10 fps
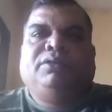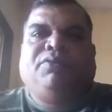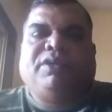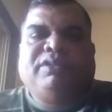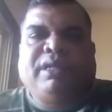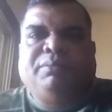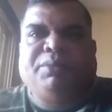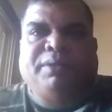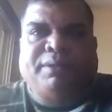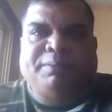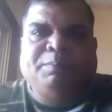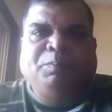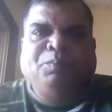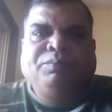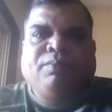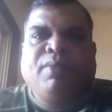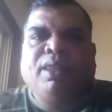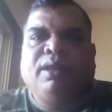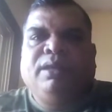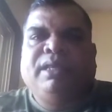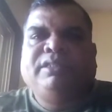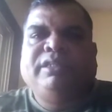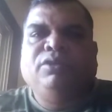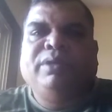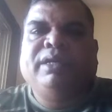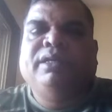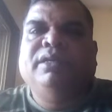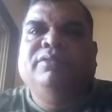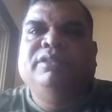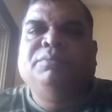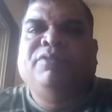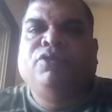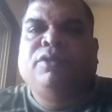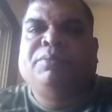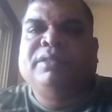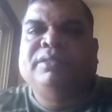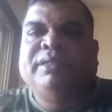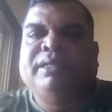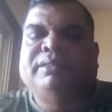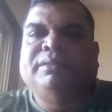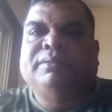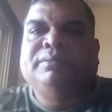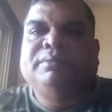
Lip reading: For example, let's say you get nervous before a presentation.